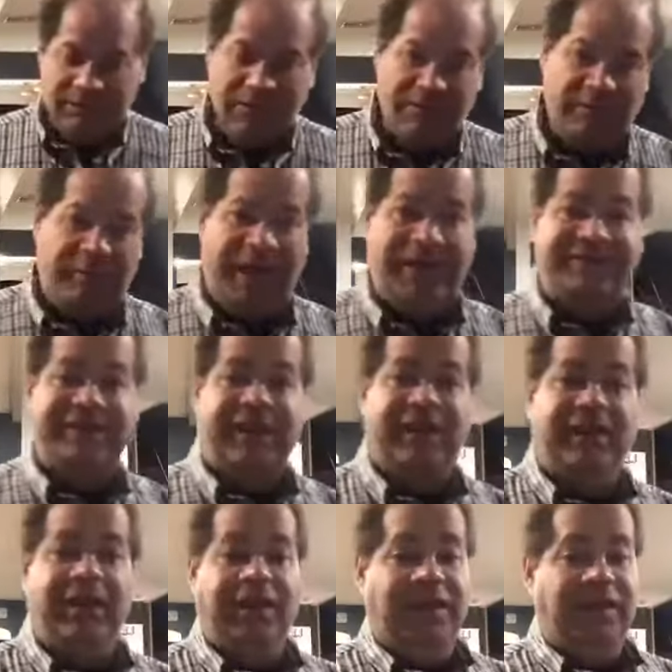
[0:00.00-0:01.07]
Depends
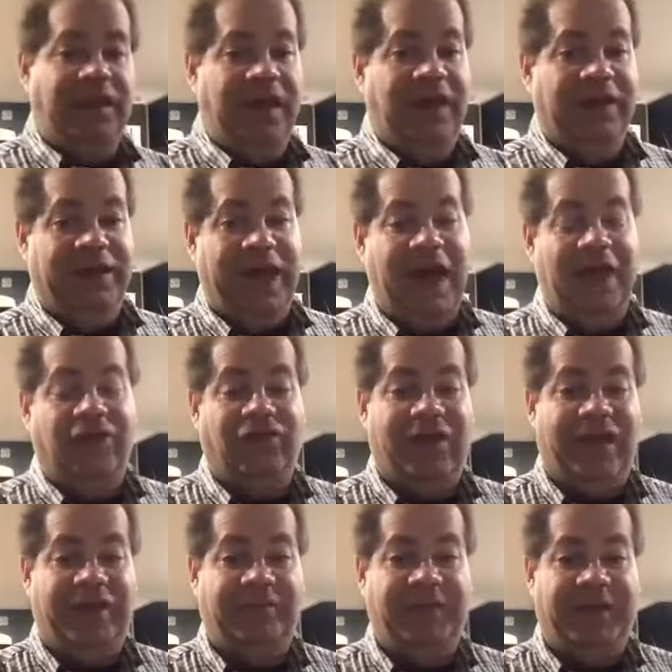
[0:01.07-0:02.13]
on the uh,
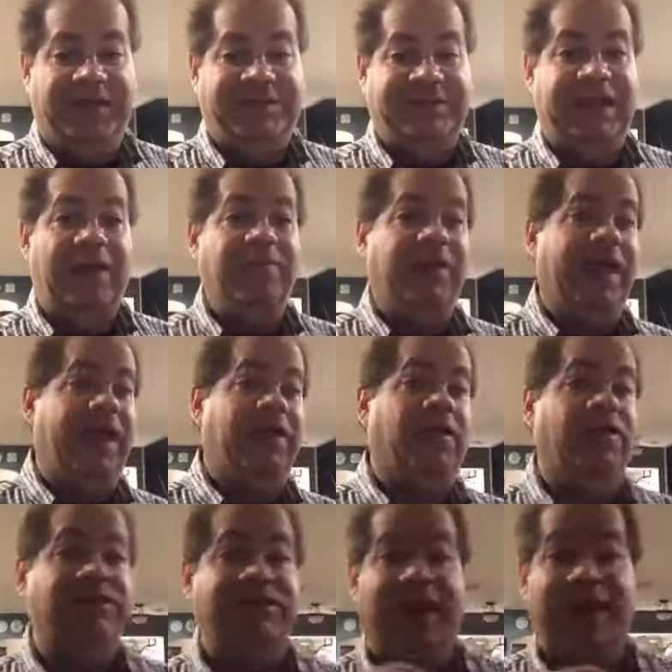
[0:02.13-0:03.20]
contracts because some
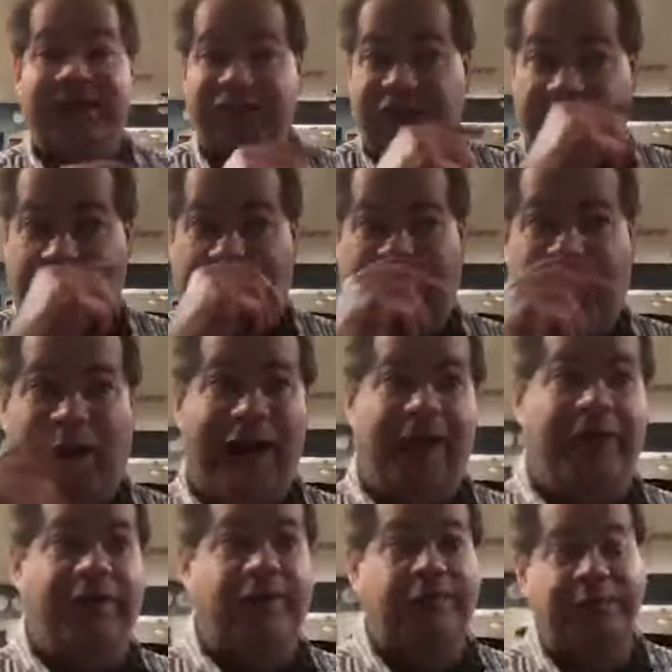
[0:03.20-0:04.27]
landlords actually
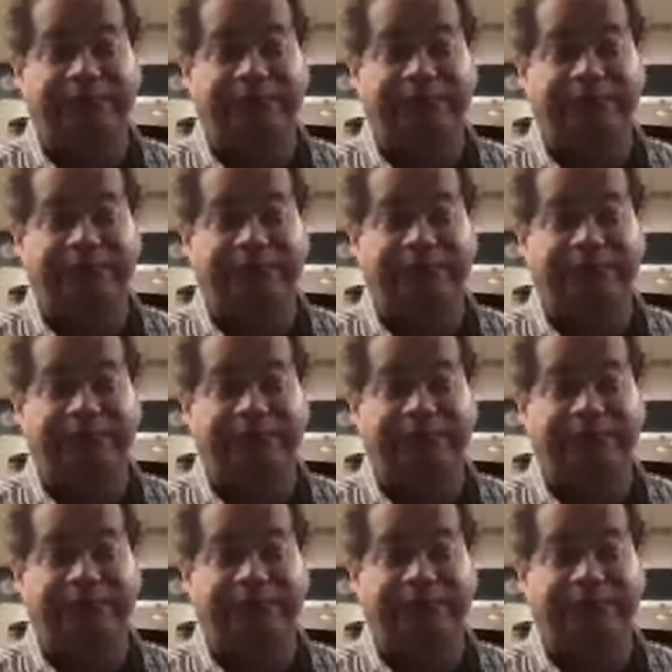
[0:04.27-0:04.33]
required